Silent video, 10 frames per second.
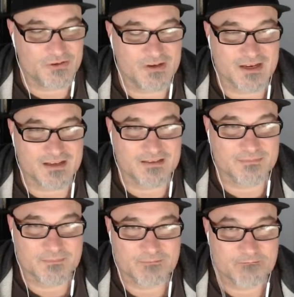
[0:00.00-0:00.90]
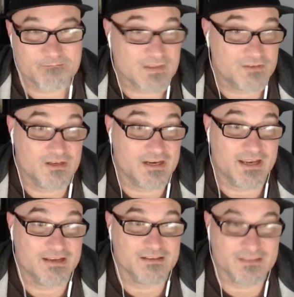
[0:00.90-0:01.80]
you gotta
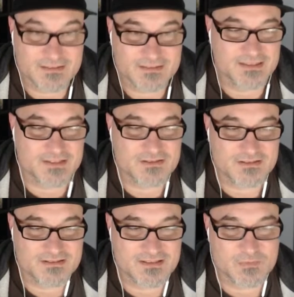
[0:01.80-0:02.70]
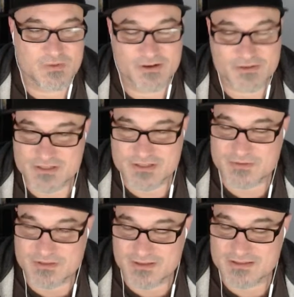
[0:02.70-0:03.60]
handle it. That's part of your job
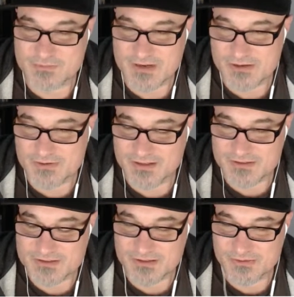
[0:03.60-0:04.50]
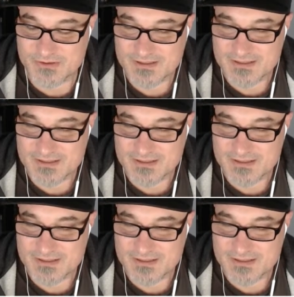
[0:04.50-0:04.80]
as a moderator. So